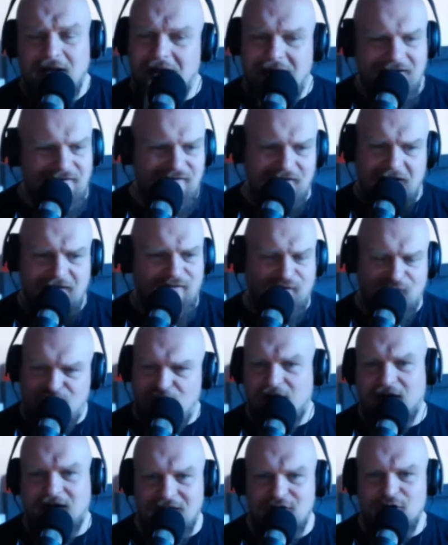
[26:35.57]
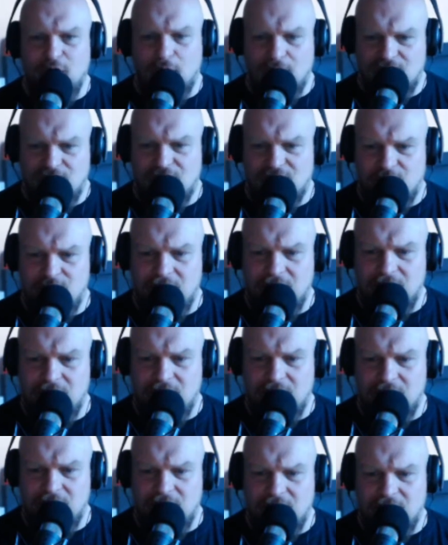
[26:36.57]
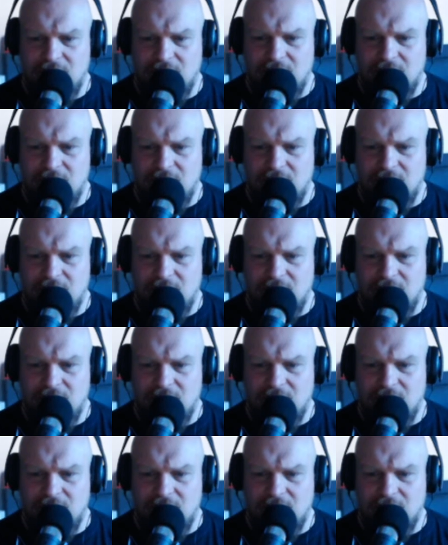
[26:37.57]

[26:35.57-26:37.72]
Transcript: It's fucking nonsense. It really is.